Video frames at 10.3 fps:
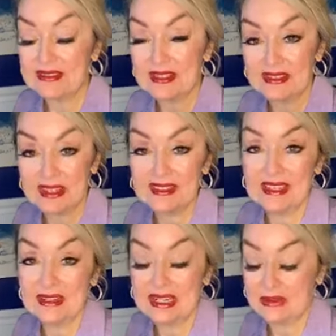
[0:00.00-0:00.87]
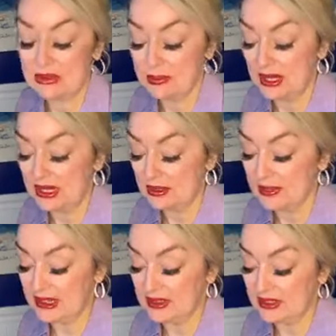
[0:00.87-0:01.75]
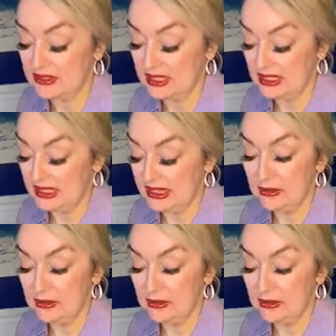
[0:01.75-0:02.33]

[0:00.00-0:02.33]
as I sat down and I was praying about this,